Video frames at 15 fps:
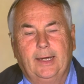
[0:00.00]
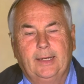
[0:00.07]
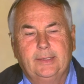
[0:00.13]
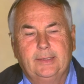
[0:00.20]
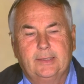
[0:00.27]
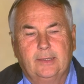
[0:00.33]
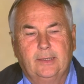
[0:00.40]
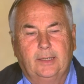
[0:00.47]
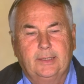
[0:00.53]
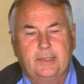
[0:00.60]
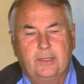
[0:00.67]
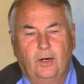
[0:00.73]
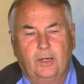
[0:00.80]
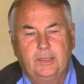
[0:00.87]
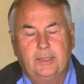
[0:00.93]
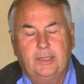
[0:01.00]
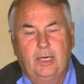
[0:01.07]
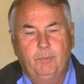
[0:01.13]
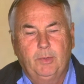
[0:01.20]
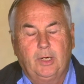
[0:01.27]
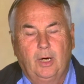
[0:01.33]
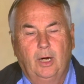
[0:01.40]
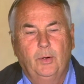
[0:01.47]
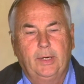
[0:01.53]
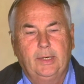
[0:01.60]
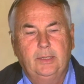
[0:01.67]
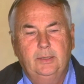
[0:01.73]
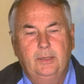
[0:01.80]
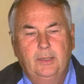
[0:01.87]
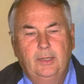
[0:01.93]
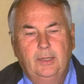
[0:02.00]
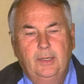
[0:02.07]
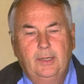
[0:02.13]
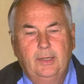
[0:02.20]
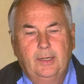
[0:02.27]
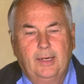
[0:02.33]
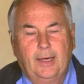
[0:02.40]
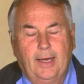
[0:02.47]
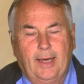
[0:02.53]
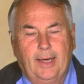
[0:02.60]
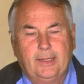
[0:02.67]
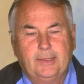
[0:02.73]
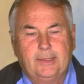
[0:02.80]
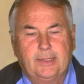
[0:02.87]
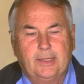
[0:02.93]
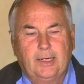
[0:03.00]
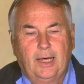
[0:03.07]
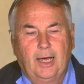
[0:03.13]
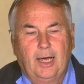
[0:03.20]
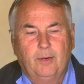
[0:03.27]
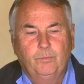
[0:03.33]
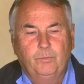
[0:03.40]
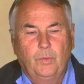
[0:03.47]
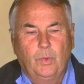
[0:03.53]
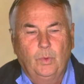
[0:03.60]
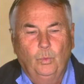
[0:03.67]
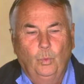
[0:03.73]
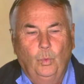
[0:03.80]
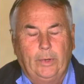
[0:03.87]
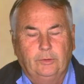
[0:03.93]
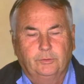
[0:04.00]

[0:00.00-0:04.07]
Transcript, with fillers: And I decided to keep it going. and um, we